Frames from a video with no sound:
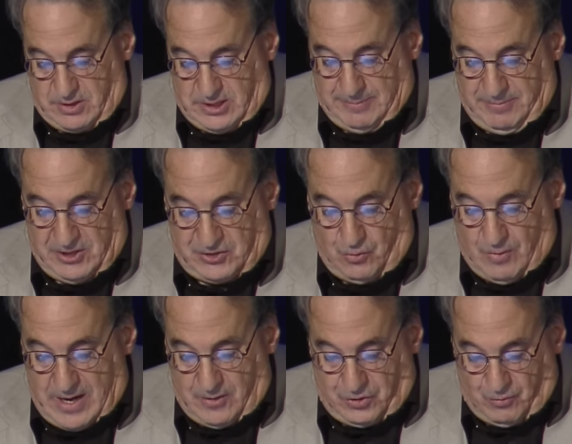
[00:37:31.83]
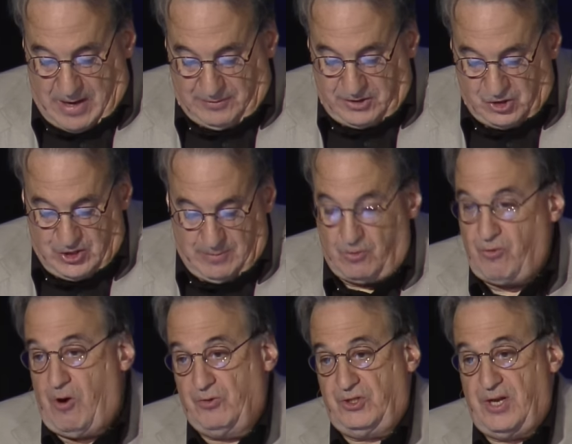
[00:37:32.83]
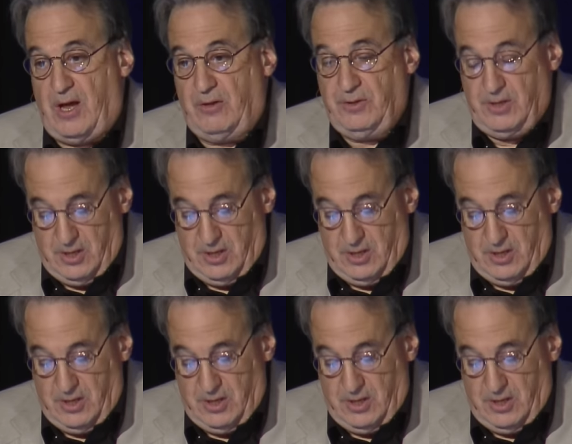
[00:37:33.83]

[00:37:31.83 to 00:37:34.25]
clippings throughout the Jim Crow South.